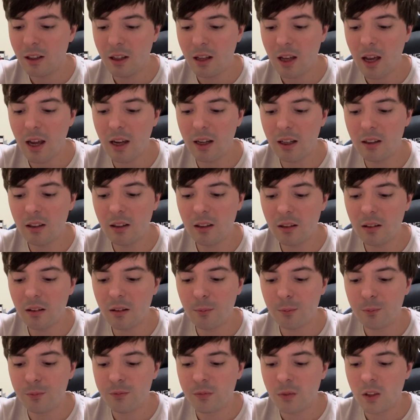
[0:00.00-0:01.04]
And
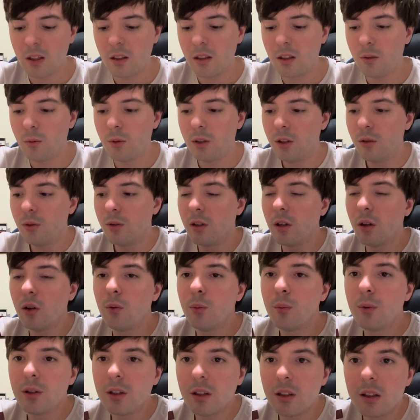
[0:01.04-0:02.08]
when you would
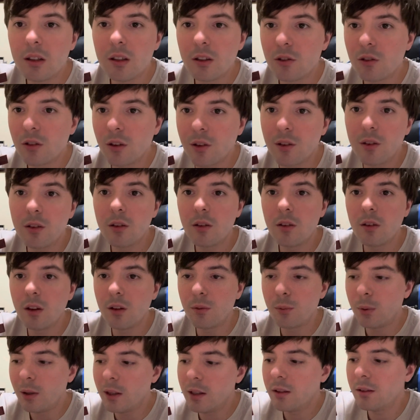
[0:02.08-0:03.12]
open it, it's just the
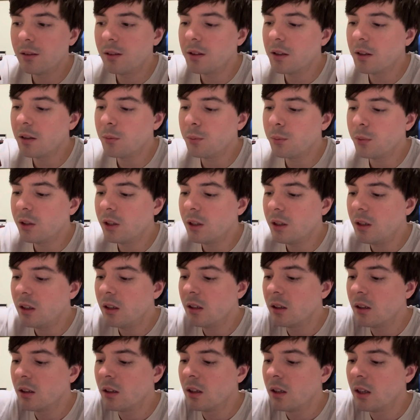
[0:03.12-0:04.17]
pen company,
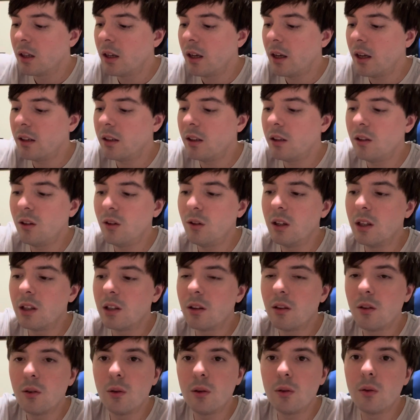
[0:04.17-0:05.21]
and then you get
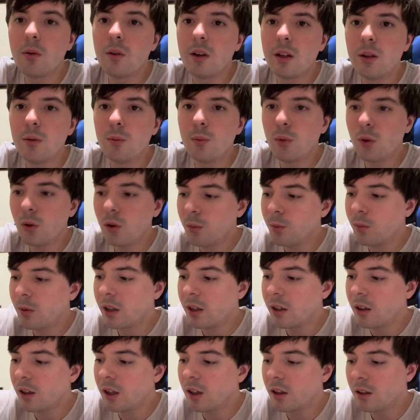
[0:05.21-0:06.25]
the little emblem
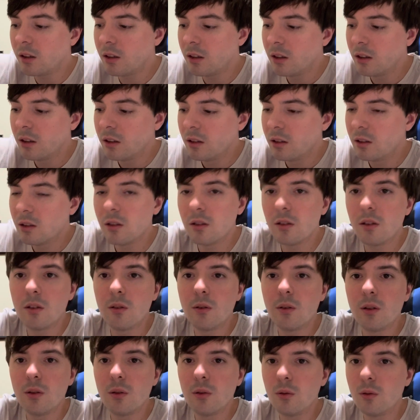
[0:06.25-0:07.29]
there, or the
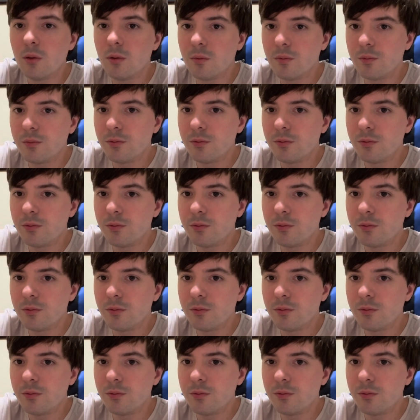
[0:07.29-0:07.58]
little